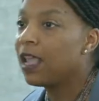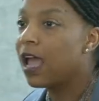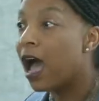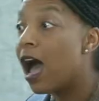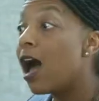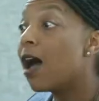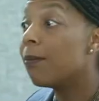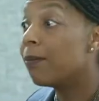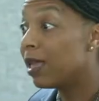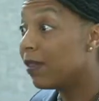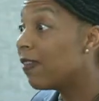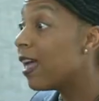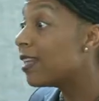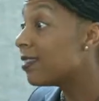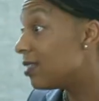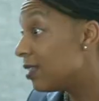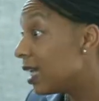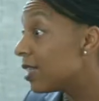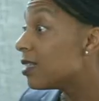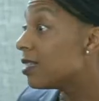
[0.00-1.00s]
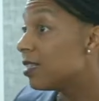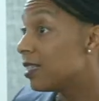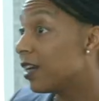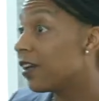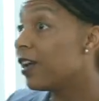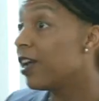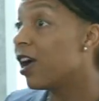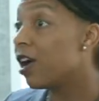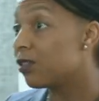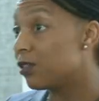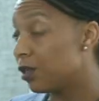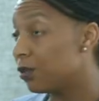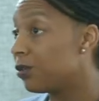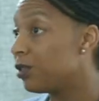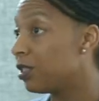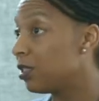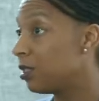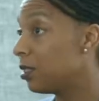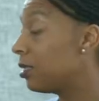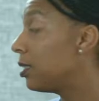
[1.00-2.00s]
Um, and that's necessary also
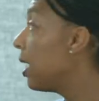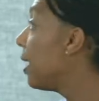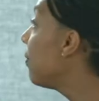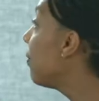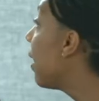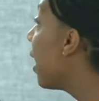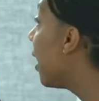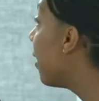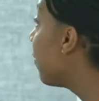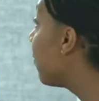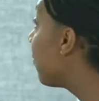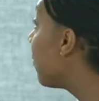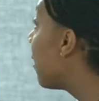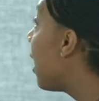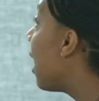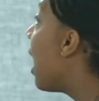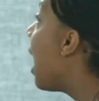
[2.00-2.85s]
to sustain life.